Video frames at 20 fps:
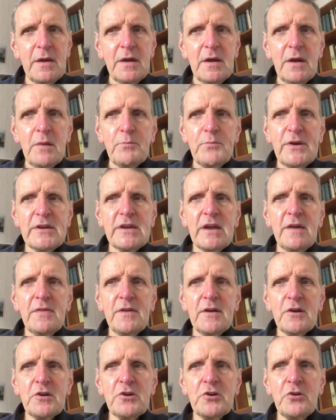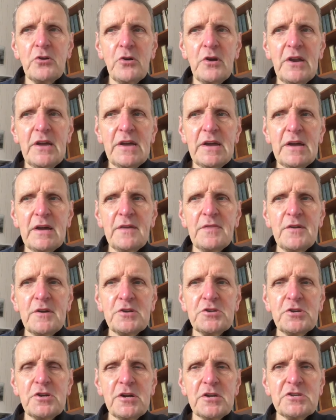bringing their calling and their
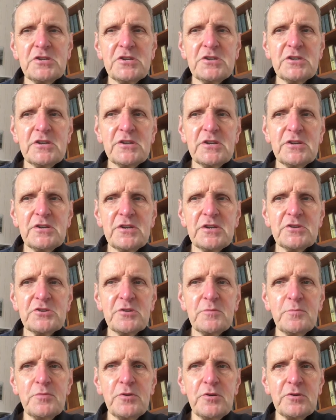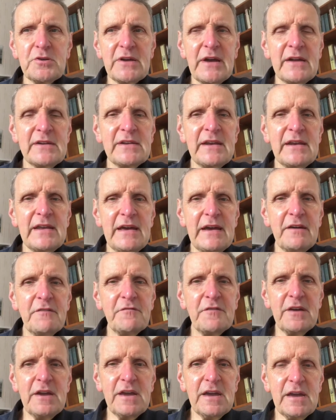churches into disrepute. And in
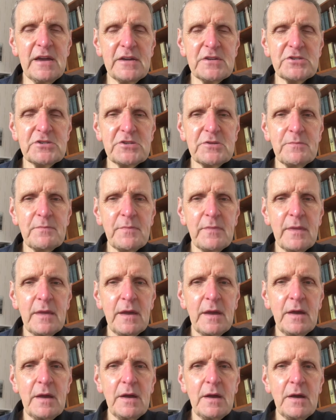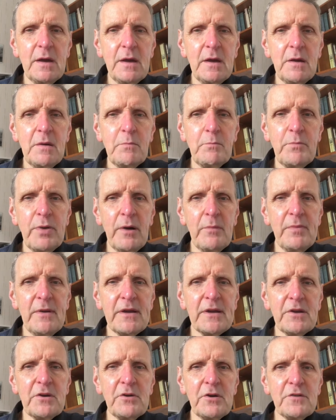every case, public
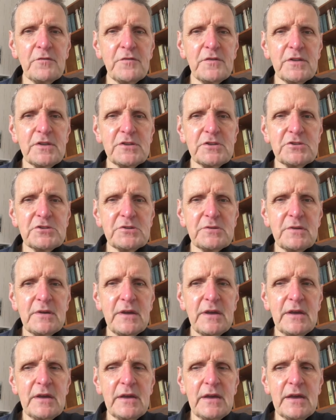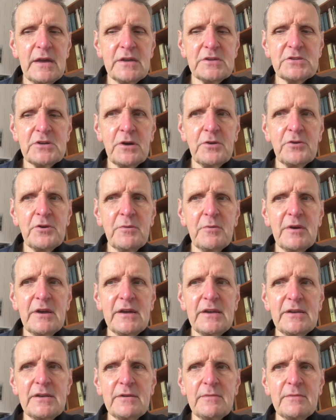confidence is undermined.